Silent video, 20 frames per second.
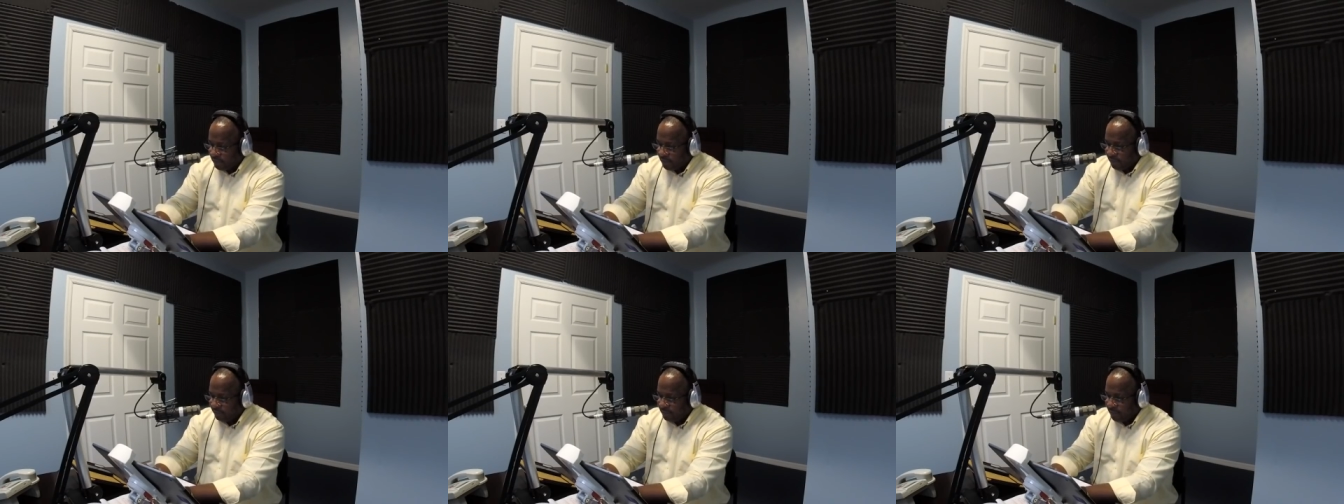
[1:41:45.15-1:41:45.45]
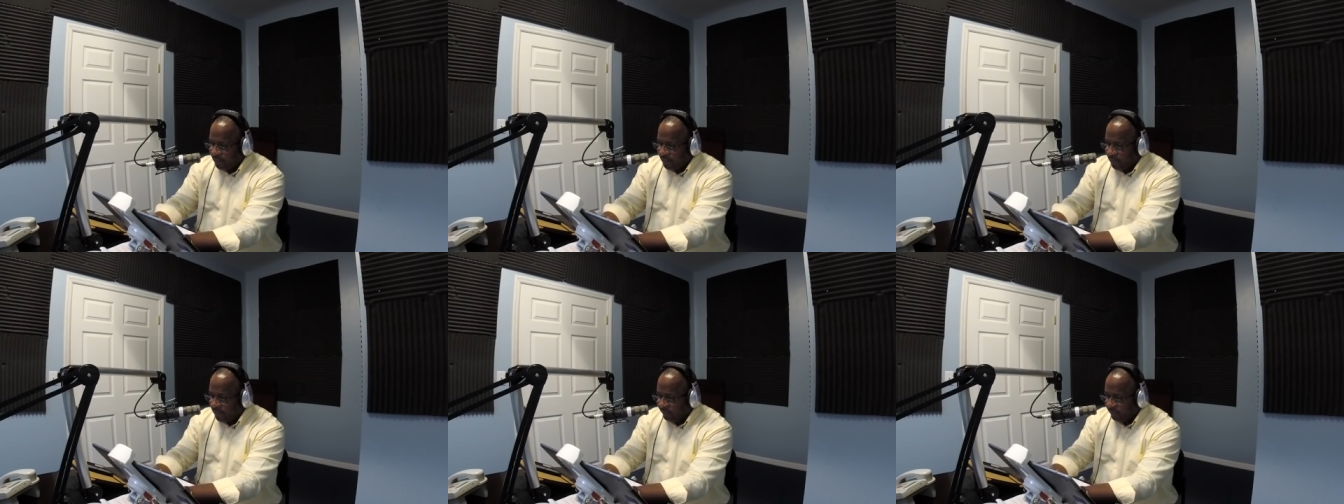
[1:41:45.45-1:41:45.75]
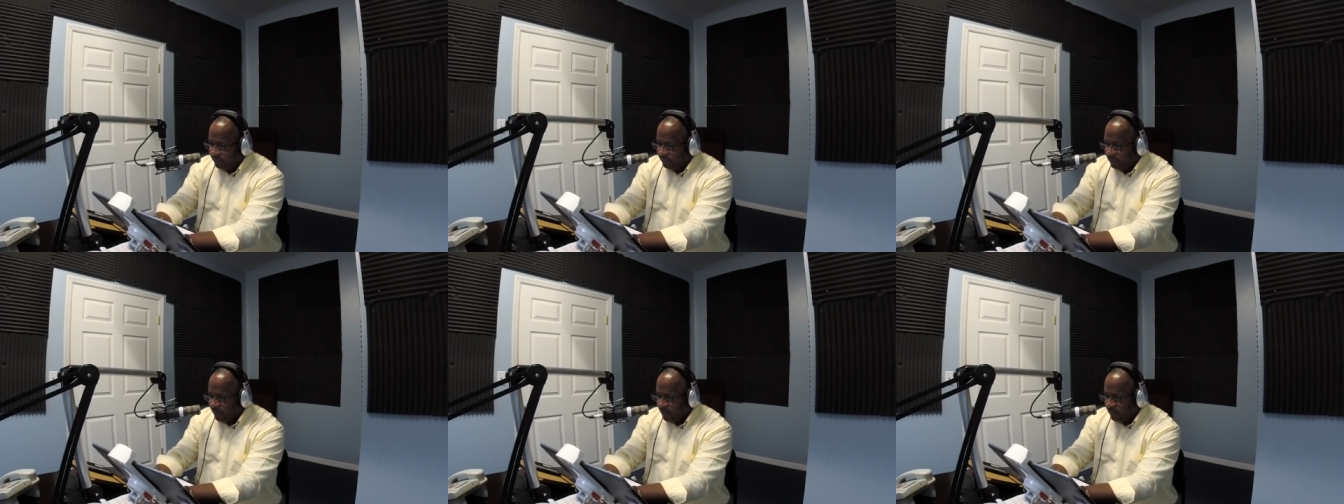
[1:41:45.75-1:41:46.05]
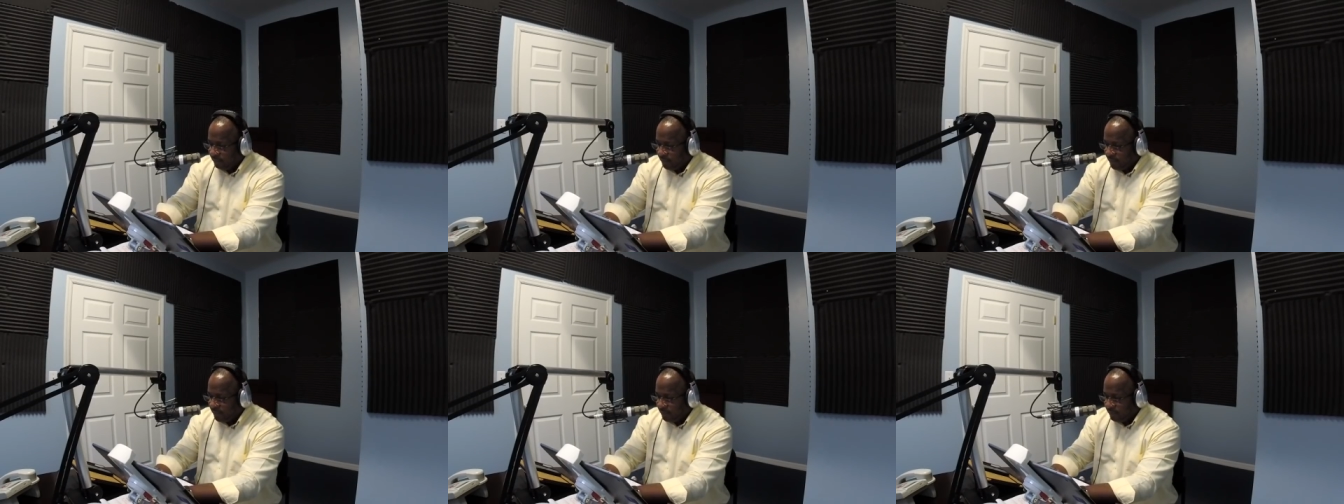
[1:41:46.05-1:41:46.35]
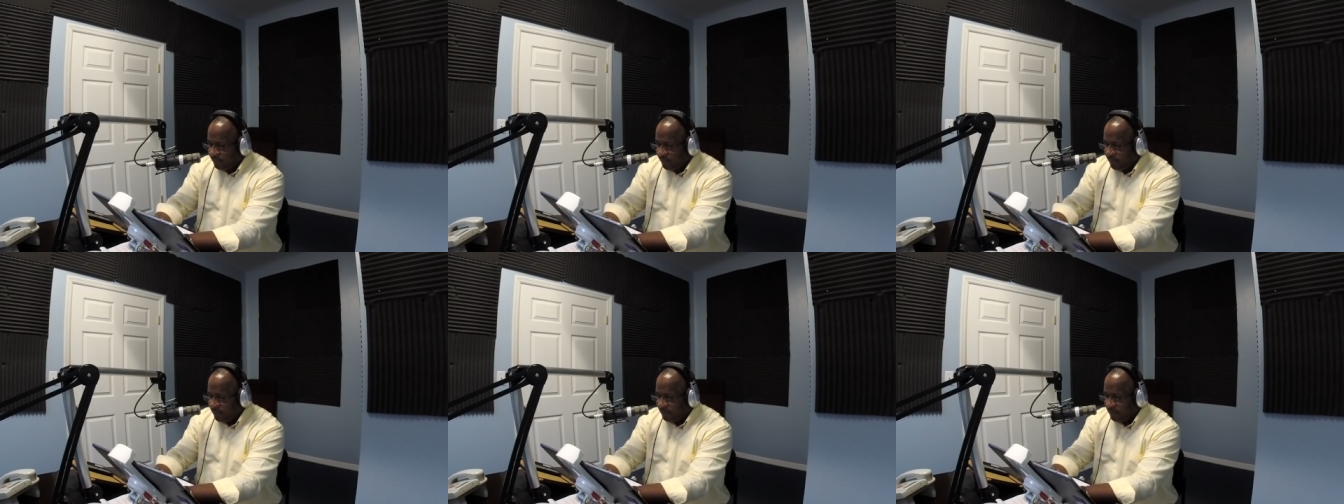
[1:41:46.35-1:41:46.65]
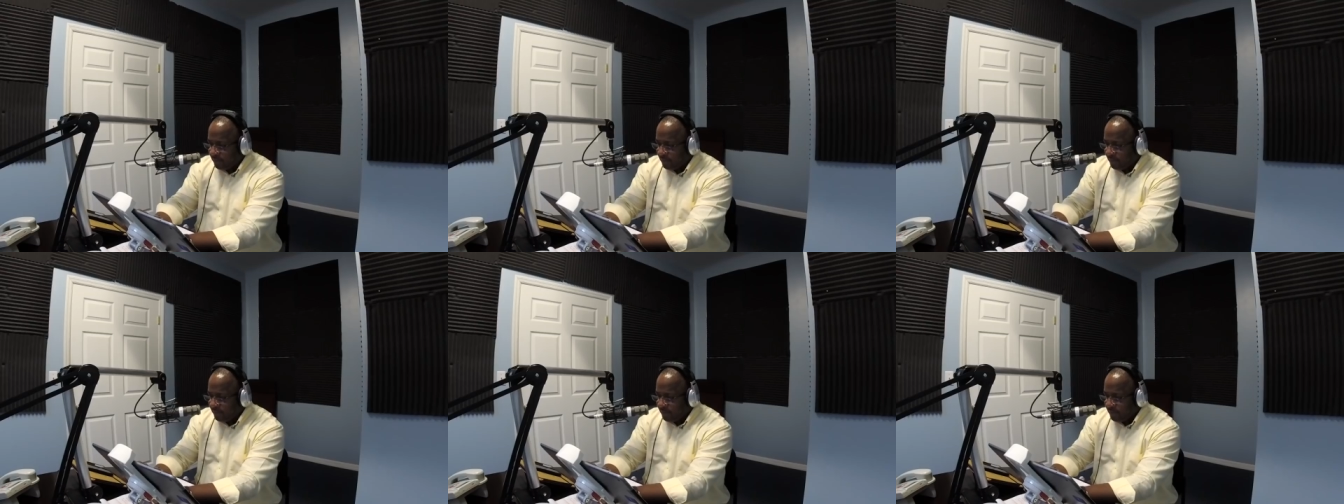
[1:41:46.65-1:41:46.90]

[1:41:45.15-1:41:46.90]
chapter 11. I'm trying to put it up here.